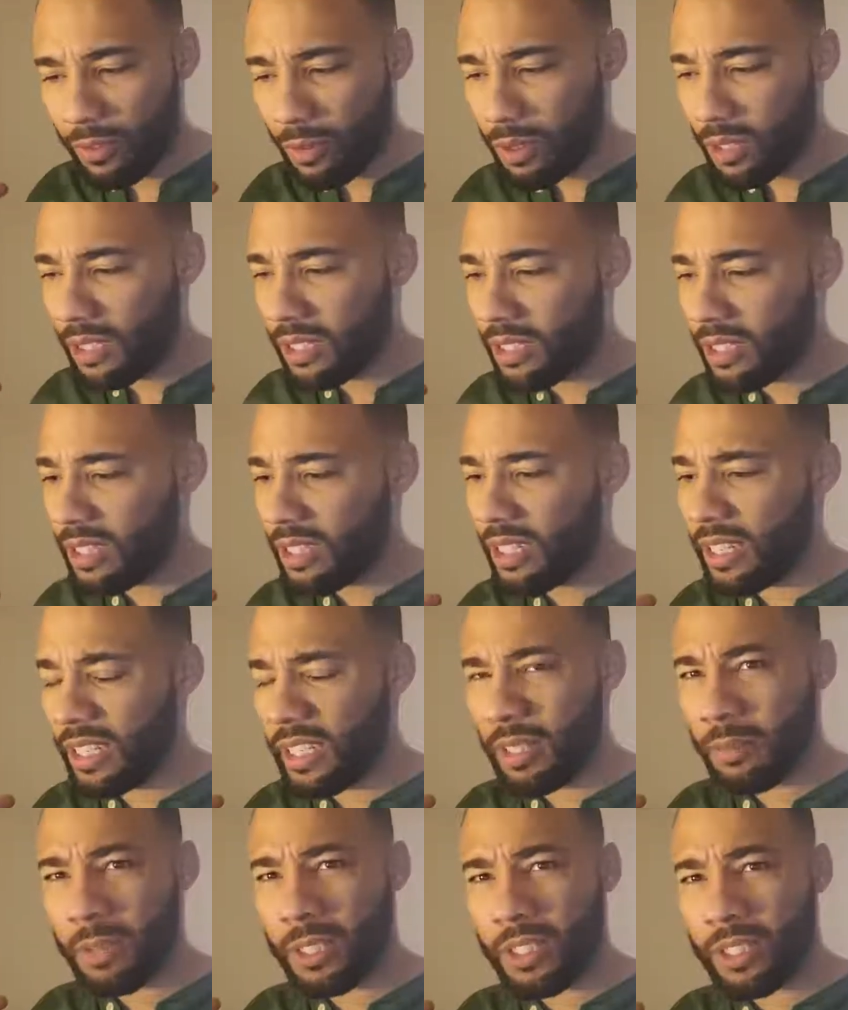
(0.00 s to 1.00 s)
forces and the
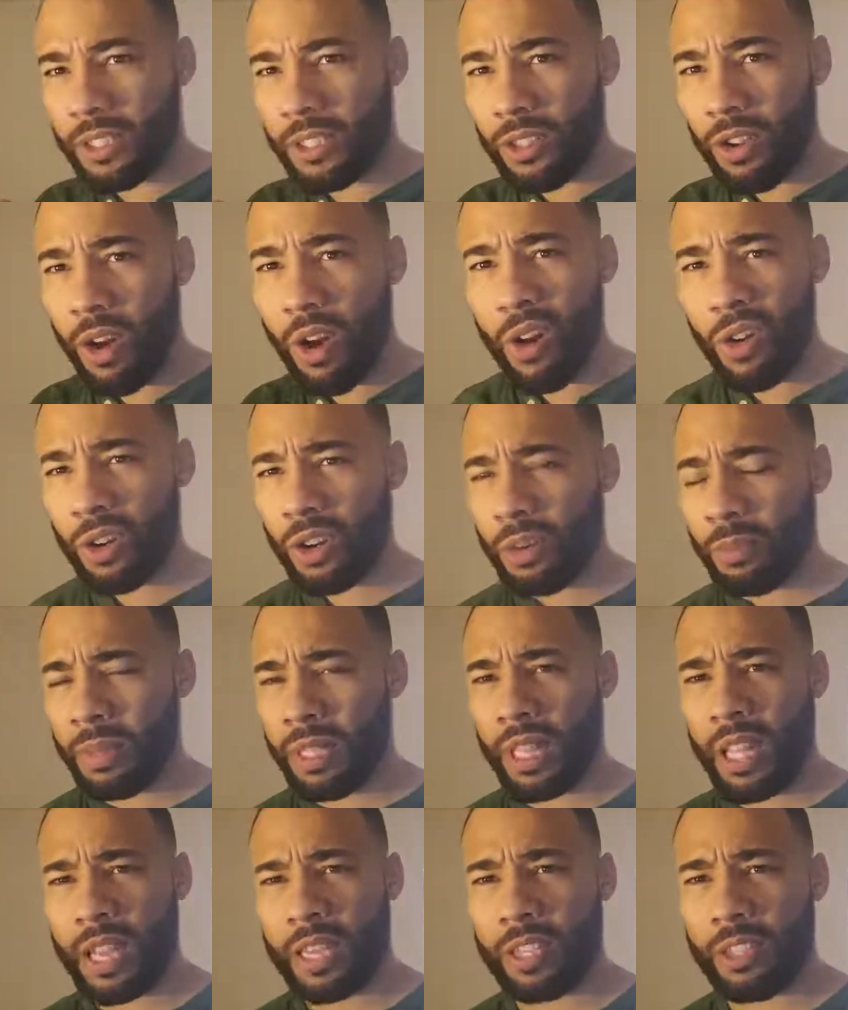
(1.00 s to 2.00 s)
enemy just talking to me
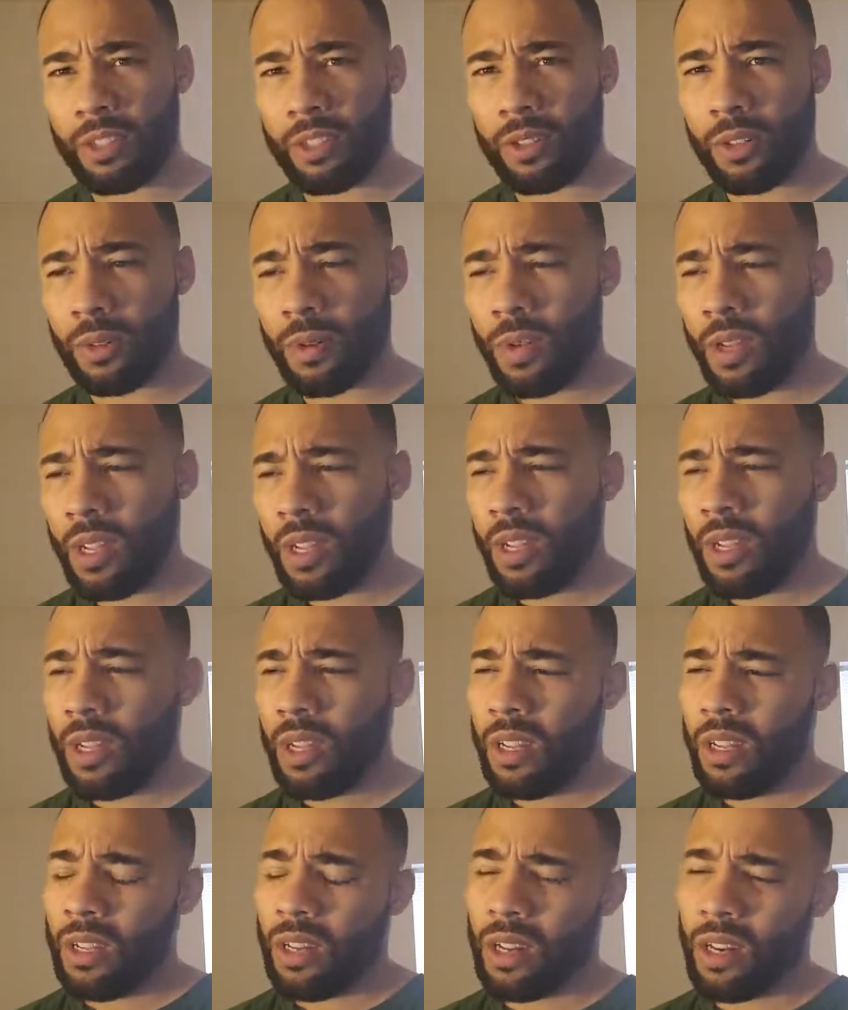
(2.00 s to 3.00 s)
like, you know,
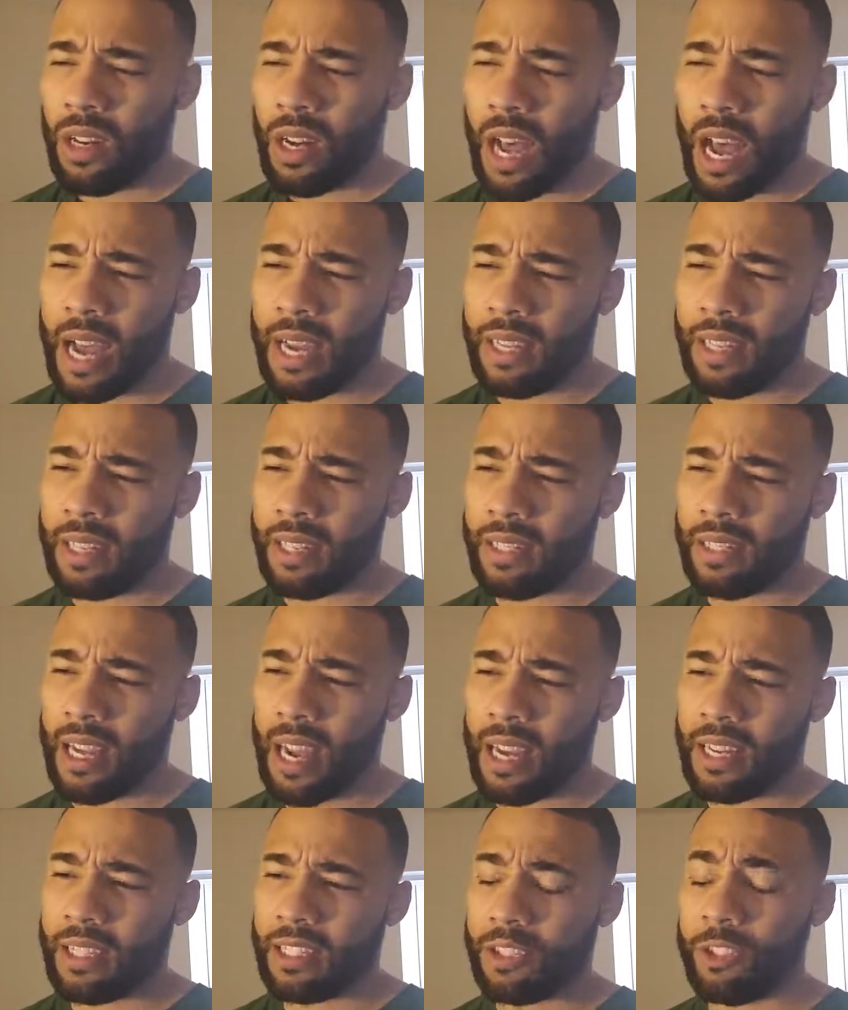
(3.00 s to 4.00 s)
uh, I can
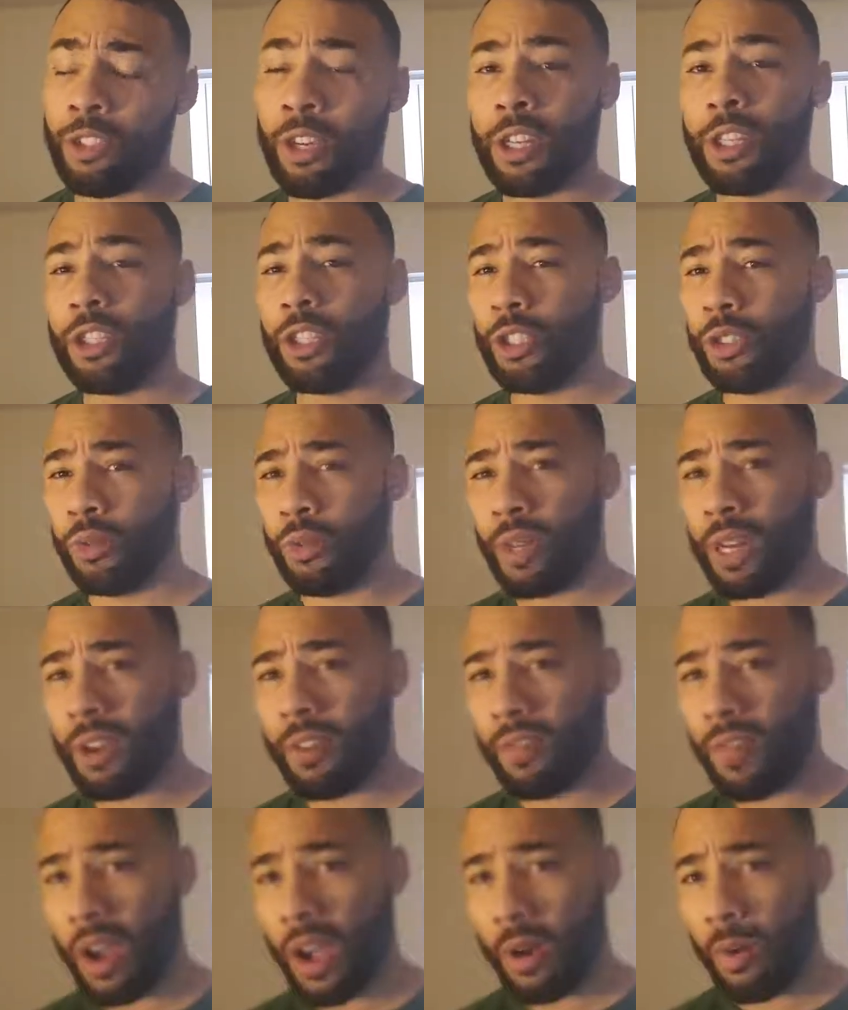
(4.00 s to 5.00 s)
I can touch you
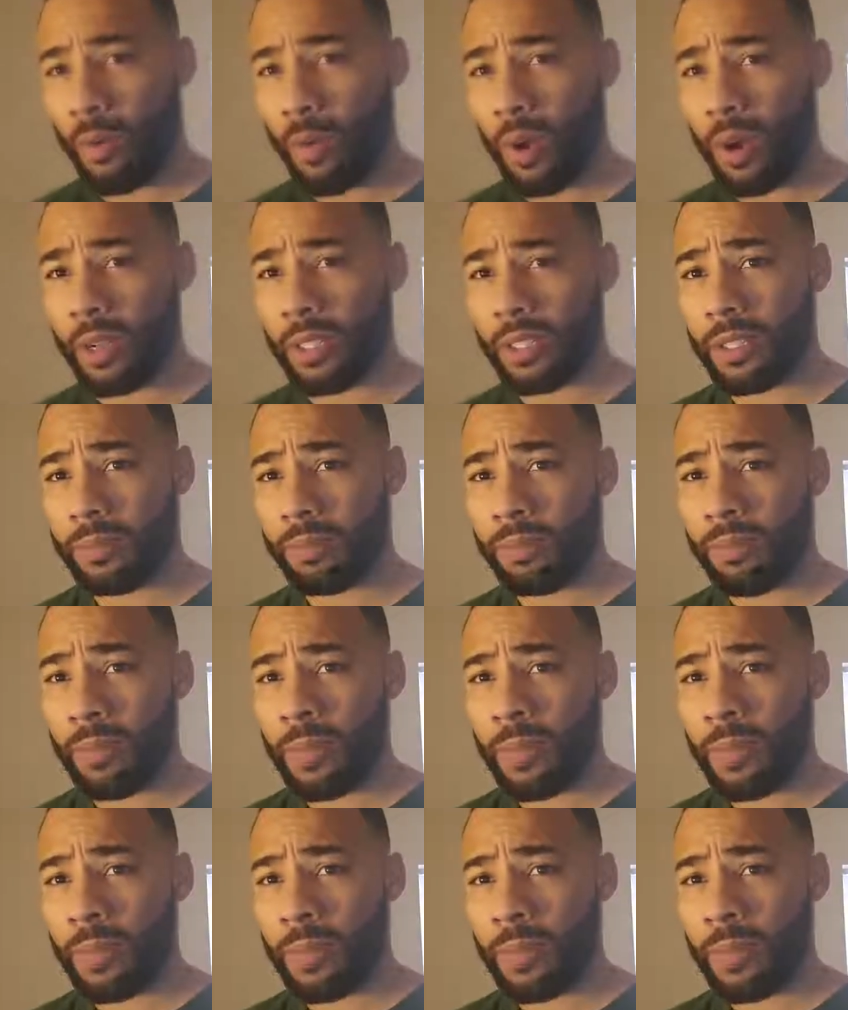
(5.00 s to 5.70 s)
whenever I want.